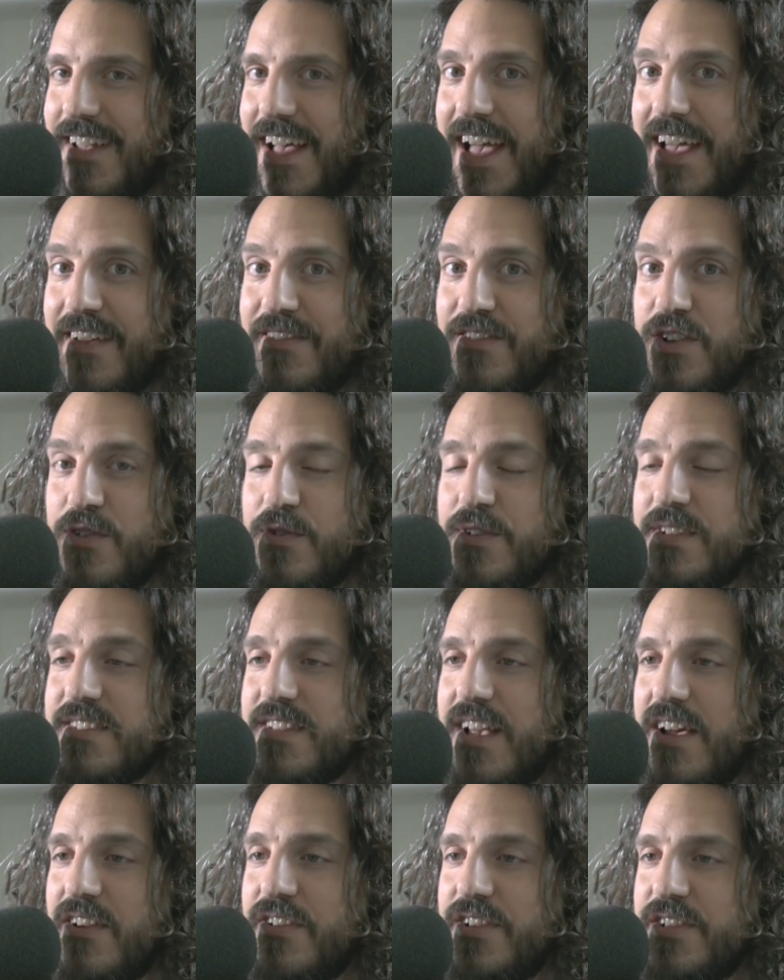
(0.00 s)
I have no
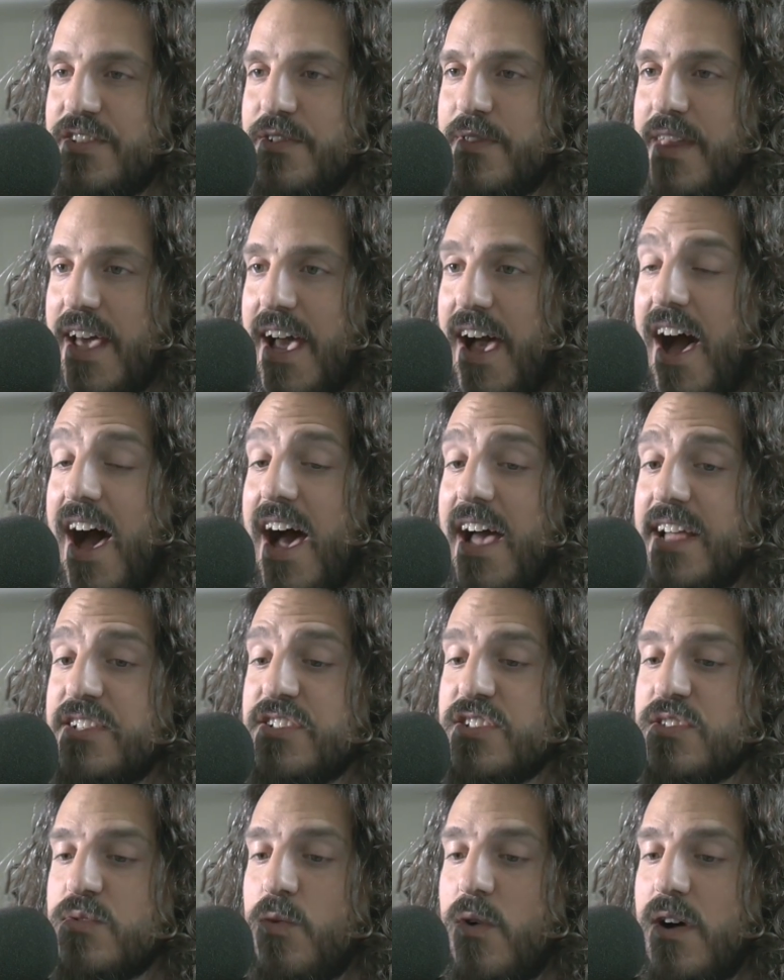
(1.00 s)
desire to do that. I
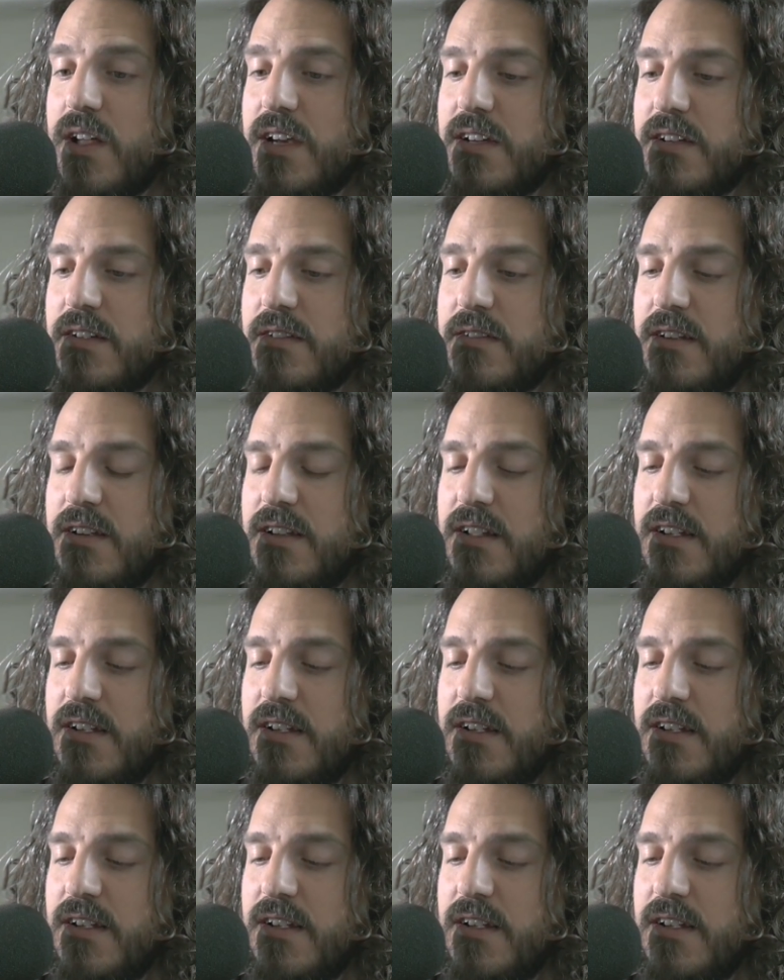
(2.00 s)
just want to.